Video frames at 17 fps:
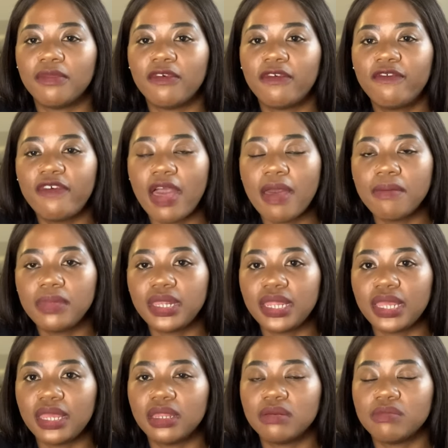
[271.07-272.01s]

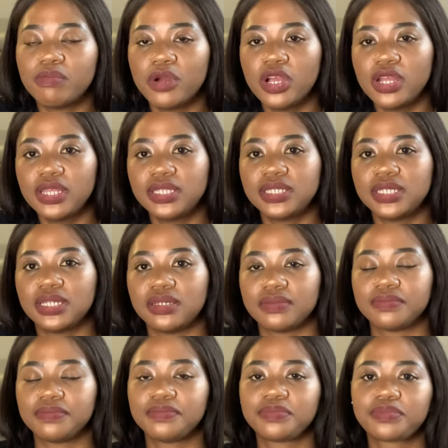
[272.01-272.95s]
family in person.
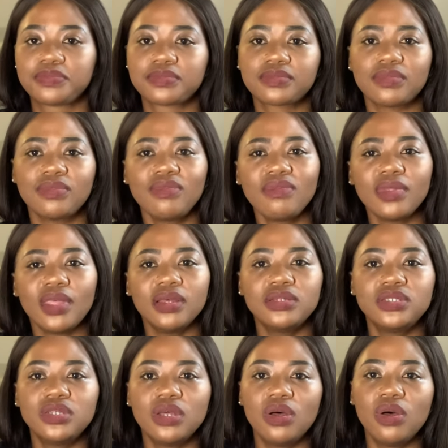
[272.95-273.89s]

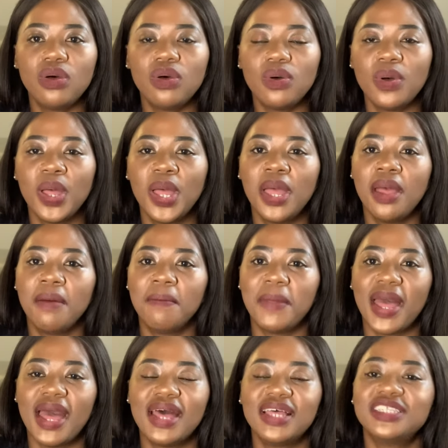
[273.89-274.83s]
So
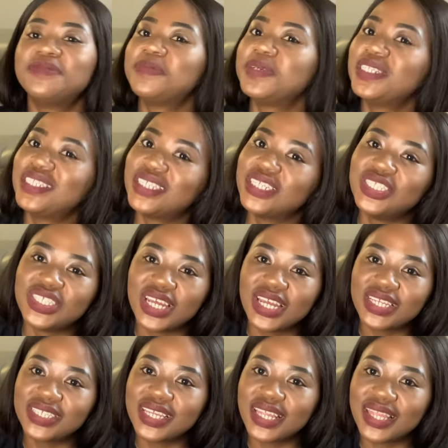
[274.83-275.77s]
my husband
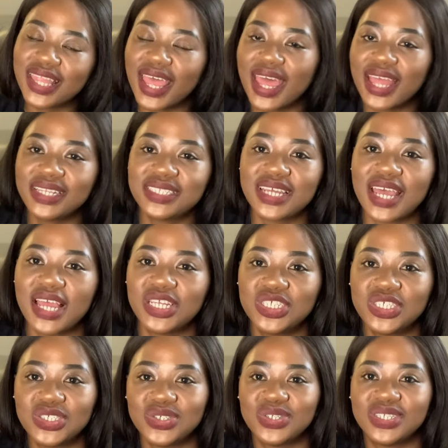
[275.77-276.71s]
suggested that I
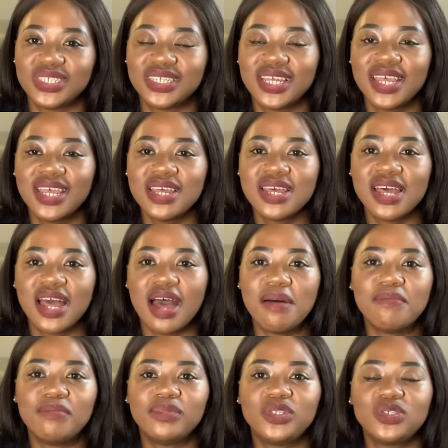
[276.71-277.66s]
should
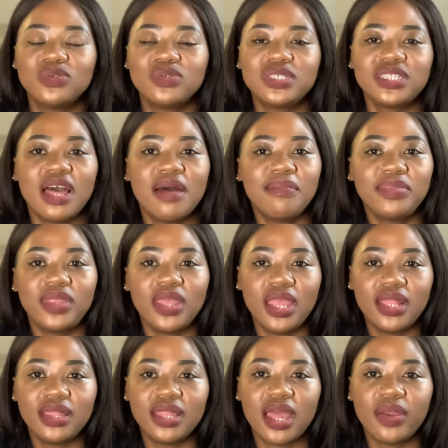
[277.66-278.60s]
do
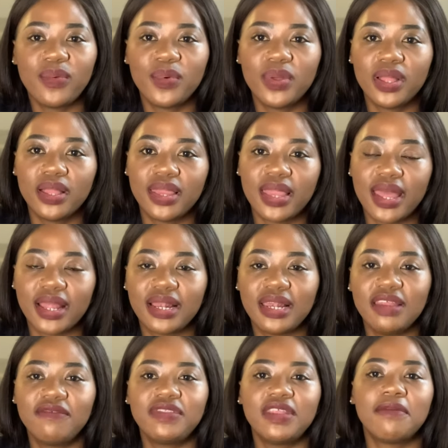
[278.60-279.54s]
something that will like
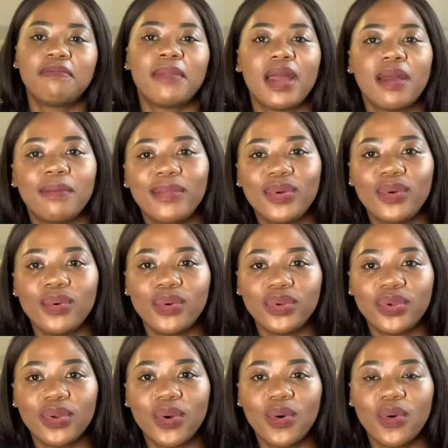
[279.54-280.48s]
lift up my
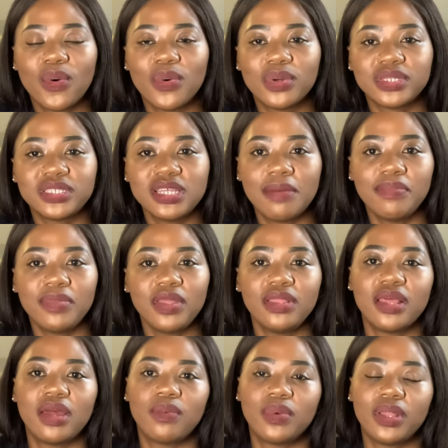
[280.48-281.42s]
mood or something
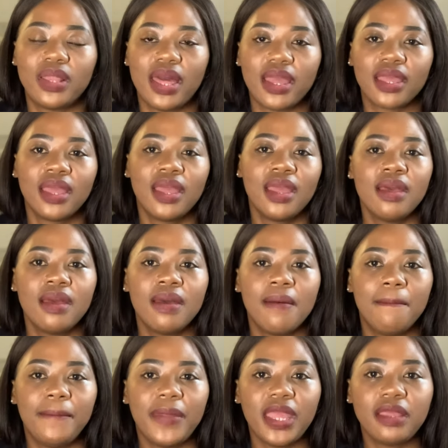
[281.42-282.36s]
that will like
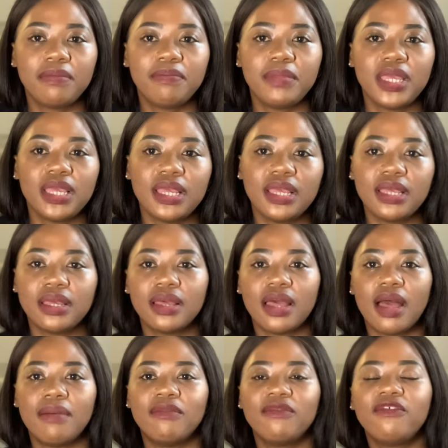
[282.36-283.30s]
make me
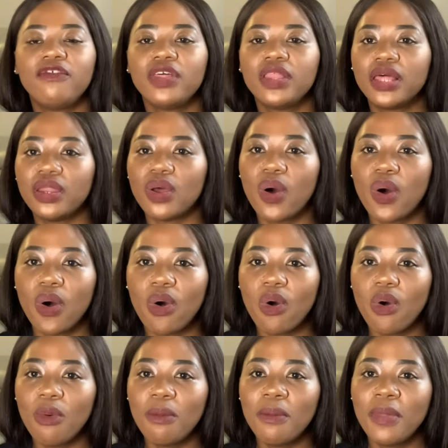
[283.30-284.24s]
feel at
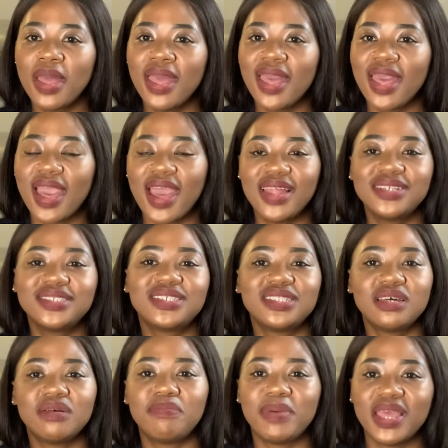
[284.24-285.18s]
home. And
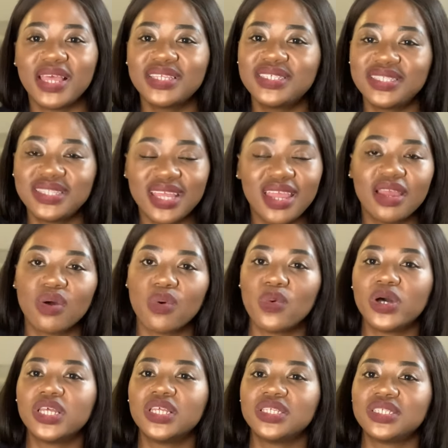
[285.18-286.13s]
the best thing
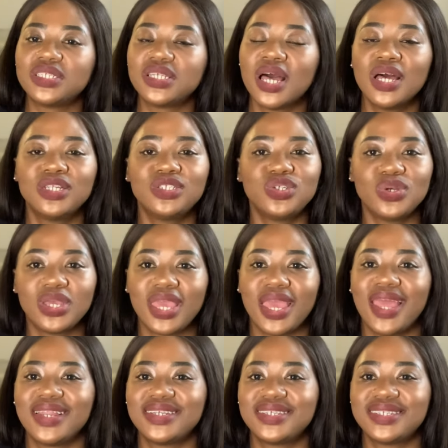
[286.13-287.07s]
was to
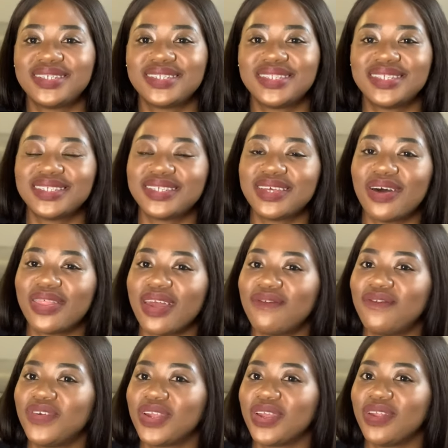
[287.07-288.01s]
get the South
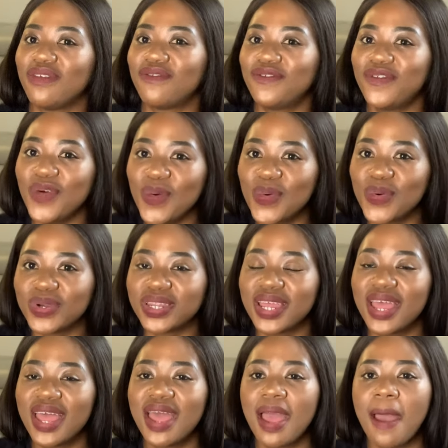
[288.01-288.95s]
African food,
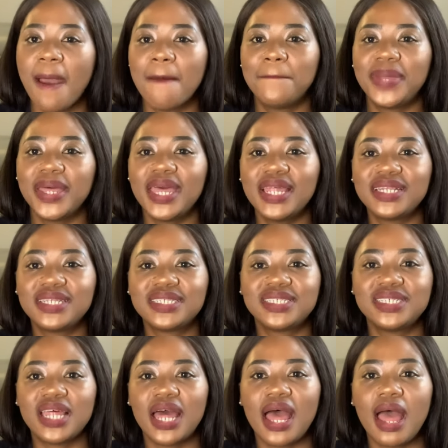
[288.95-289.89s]
but
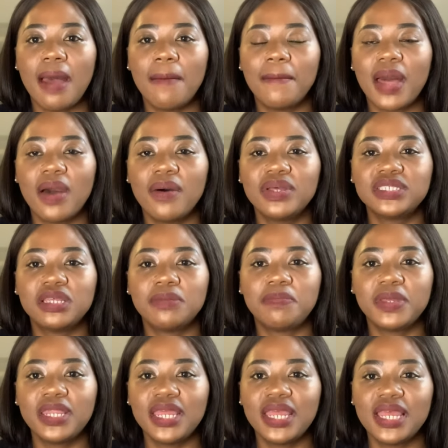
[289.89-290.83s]
I was a
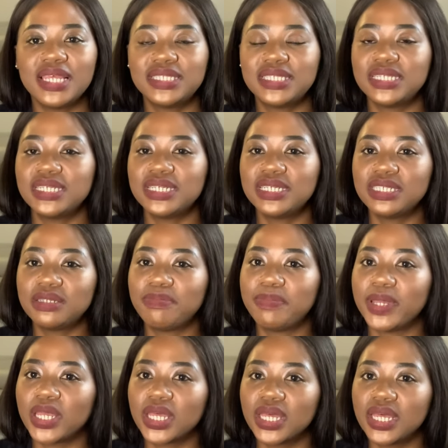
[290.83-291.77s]
bit hesitant
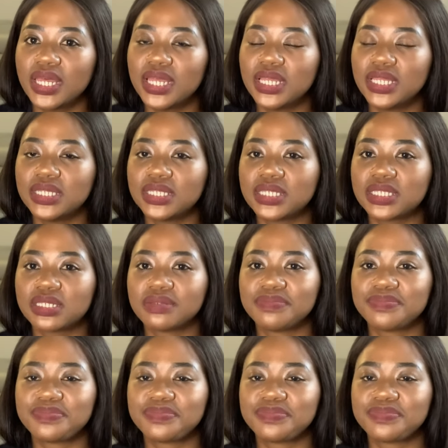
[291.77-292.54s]
because